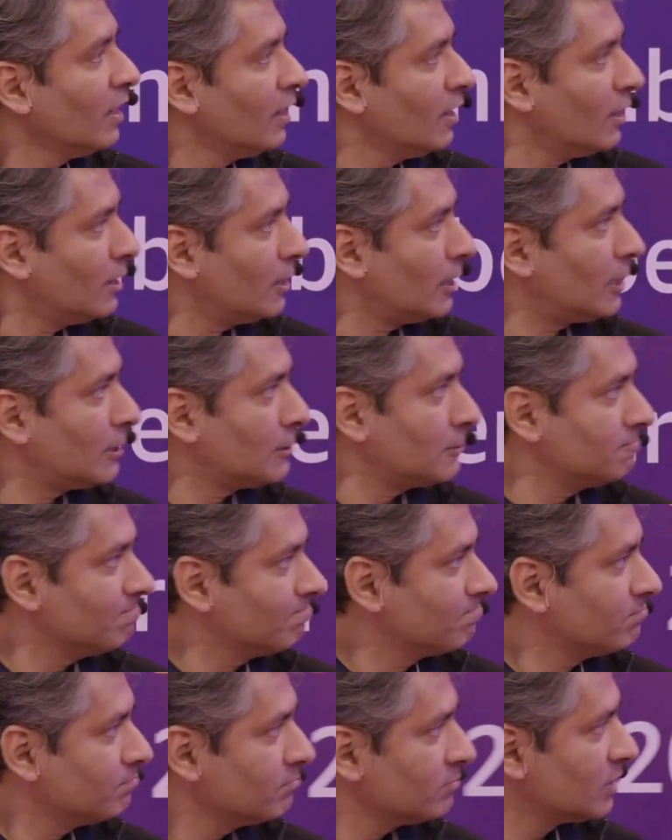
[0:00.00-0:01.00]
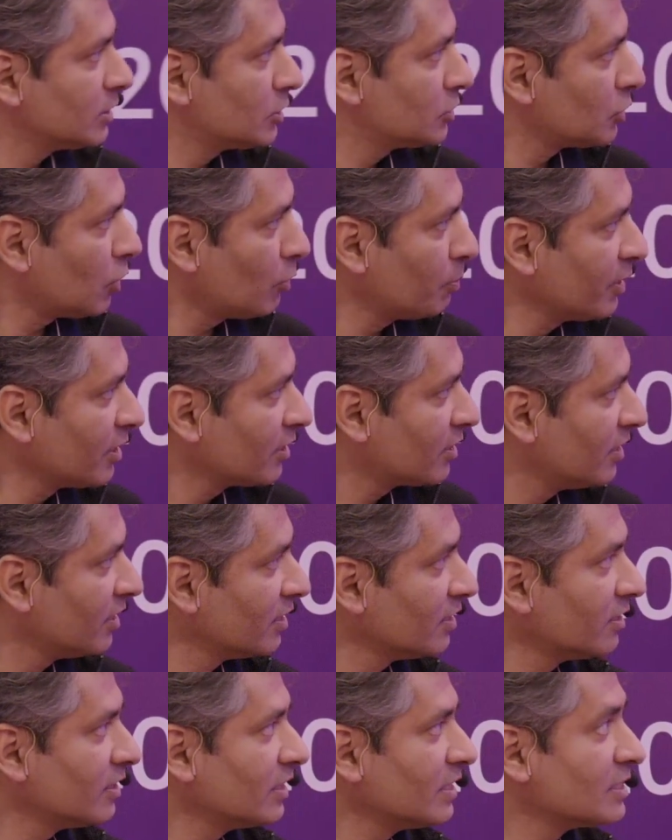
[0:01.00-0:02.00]
The topic
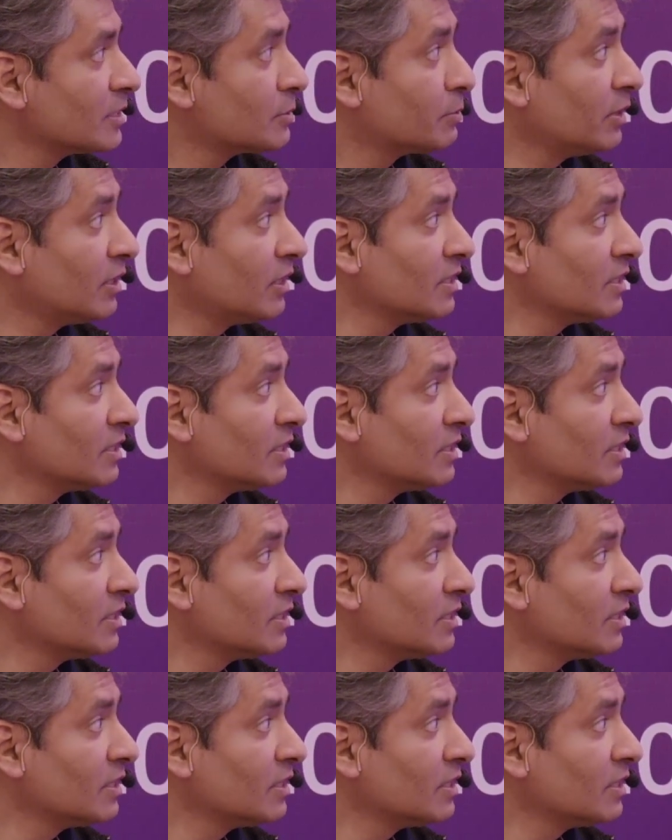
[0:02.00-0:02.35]
here is build